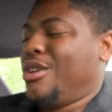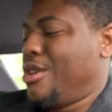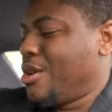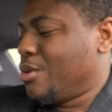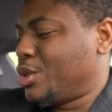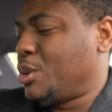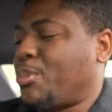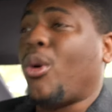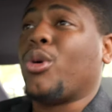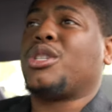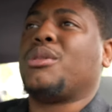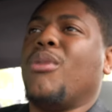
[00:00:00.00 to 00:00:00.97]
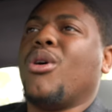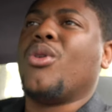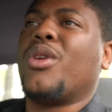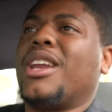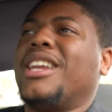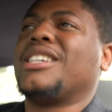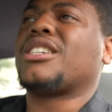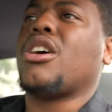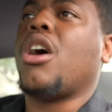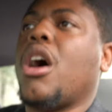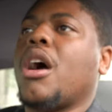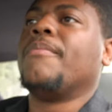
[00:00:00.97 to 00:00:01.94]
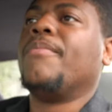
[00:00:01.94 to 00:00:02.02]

you know, sports mode in this car,